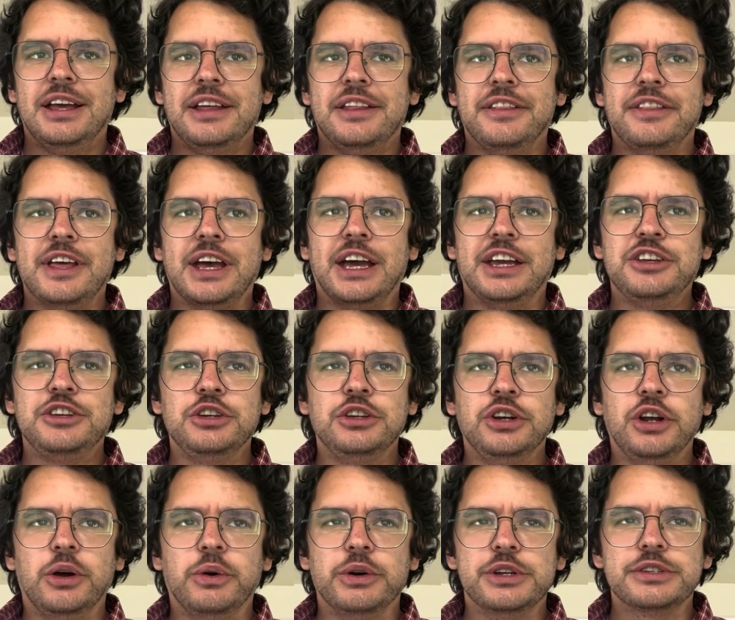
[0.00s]
that,
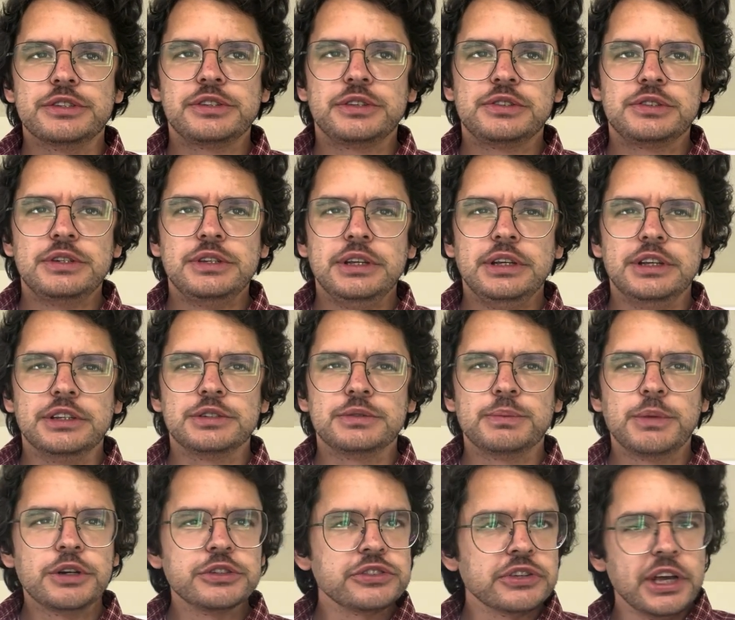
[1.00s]
is
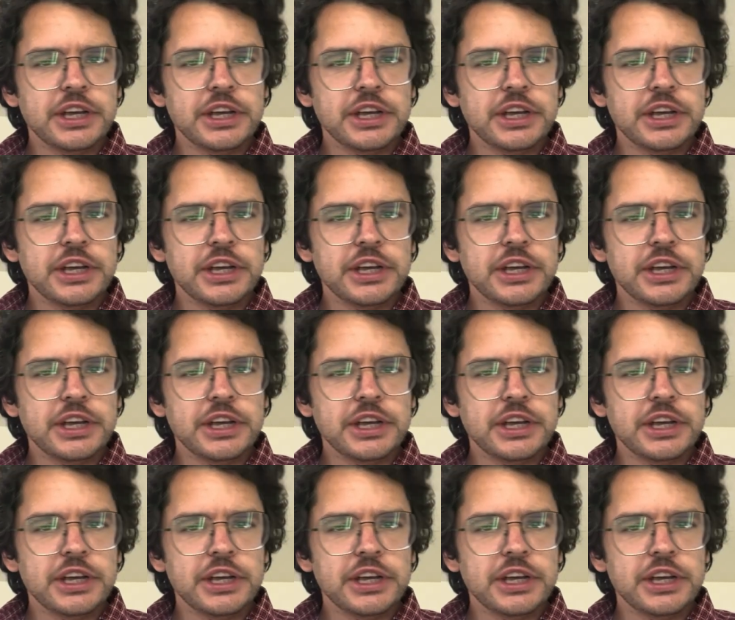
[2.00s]
most